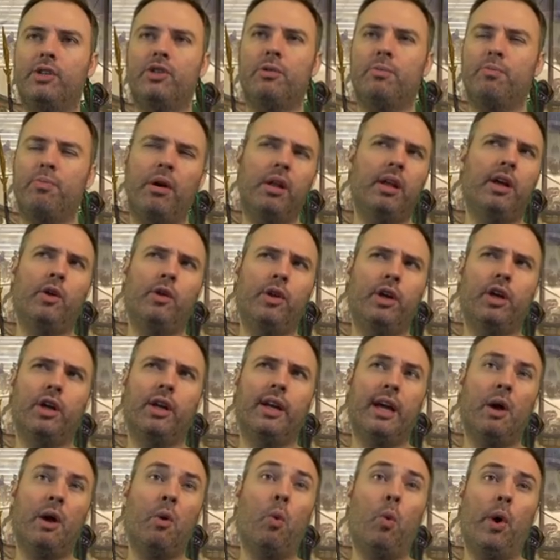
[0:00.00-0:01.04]
because you're probably only
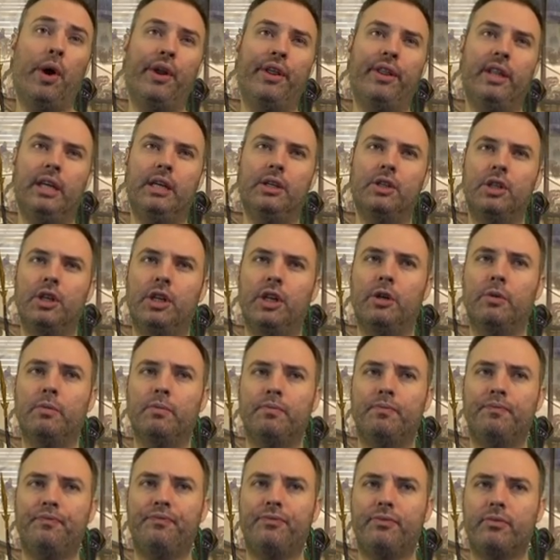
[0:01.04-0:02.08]
going to get one of these, you know.
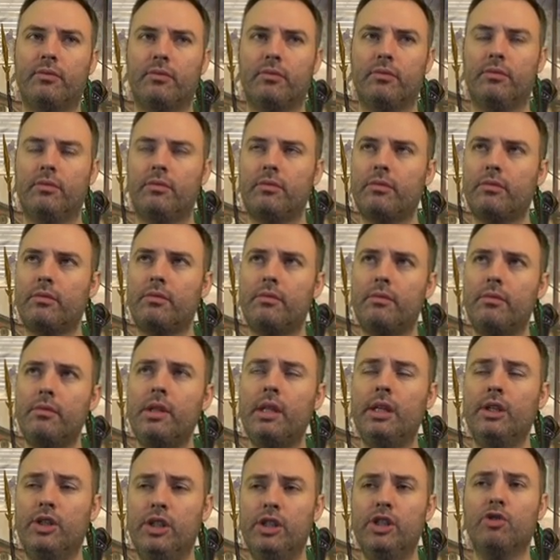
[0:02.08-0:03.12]

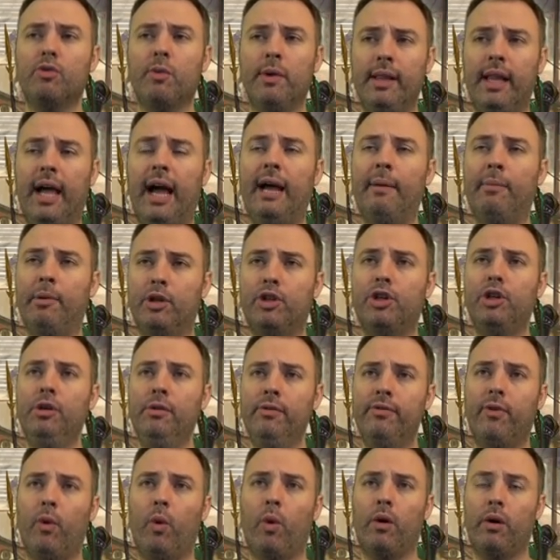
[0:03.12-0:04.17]
So this is a reliable
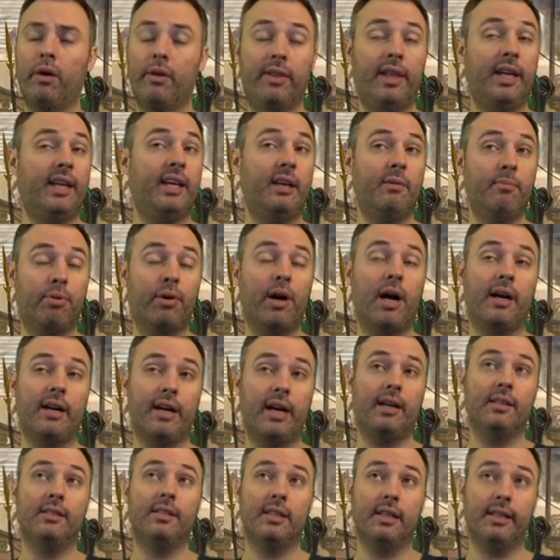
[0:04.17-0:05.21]
two four that can
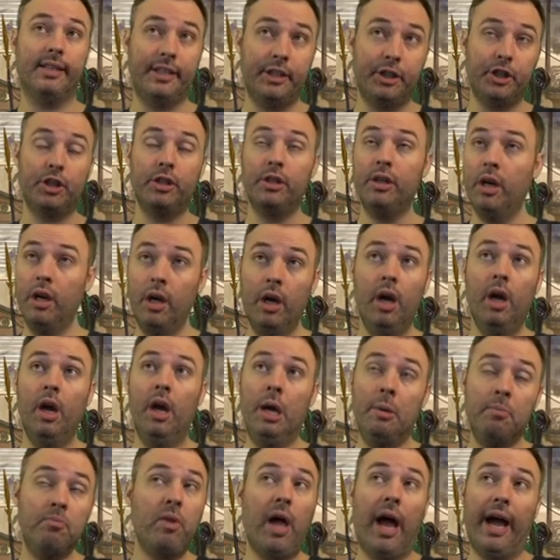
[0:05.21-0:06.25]
proc Constellation.
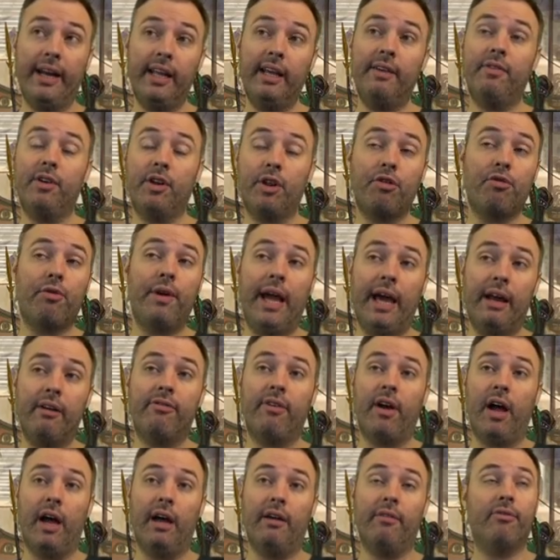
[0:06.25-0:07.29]
I'd give it a three
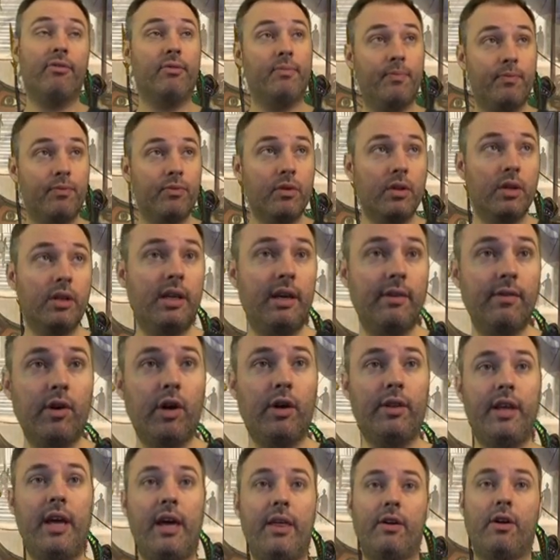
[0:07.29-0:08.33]
out of five,
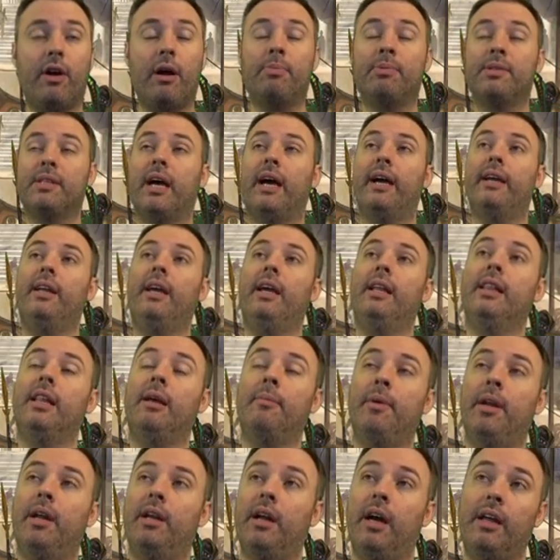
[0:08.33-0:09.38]
given all the other upside in
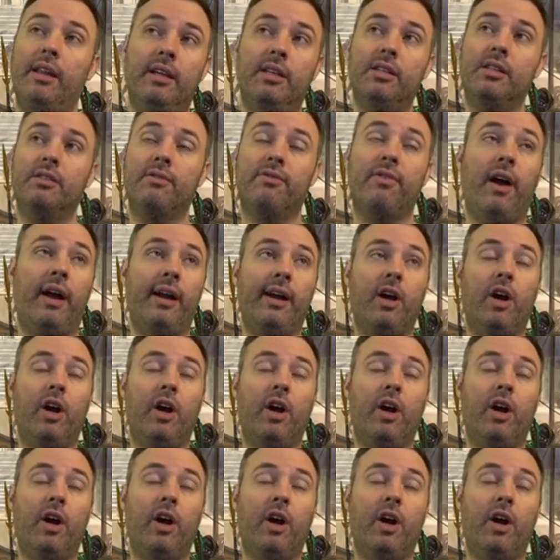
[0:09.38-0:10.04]
Limited. I think this is a